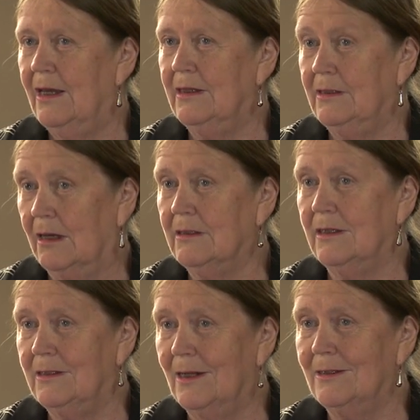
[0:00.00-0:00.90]
in
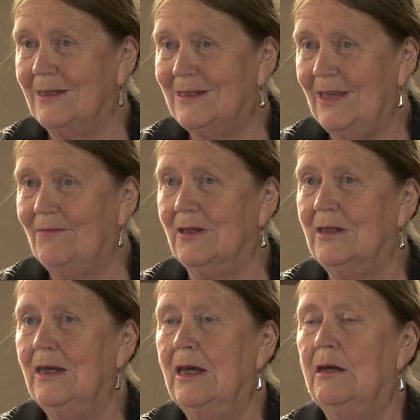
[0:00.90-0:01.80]

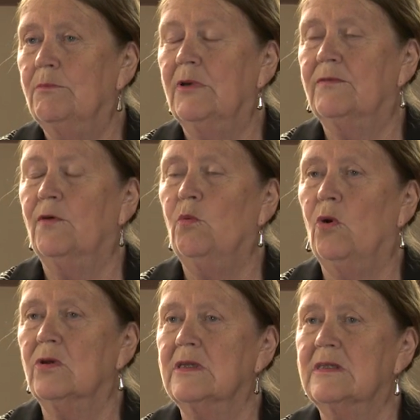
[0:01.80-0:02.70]
1997, but for
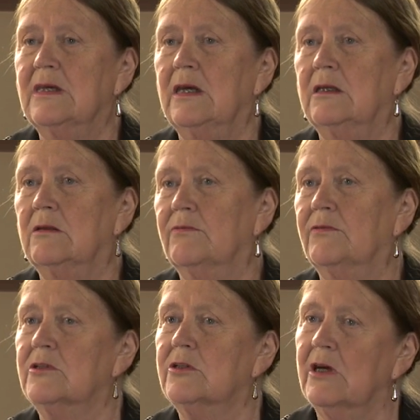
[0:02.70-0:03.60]
what it said
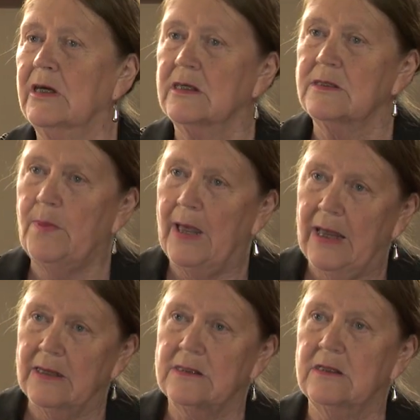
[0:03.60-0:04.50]
of Australia's
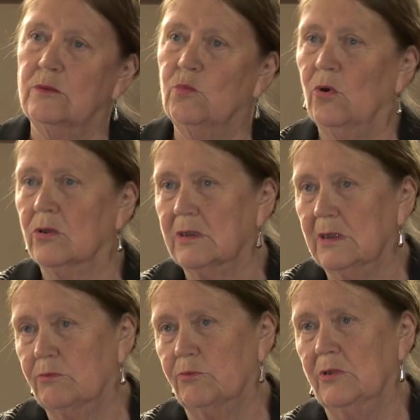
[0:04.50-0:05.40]
past and what it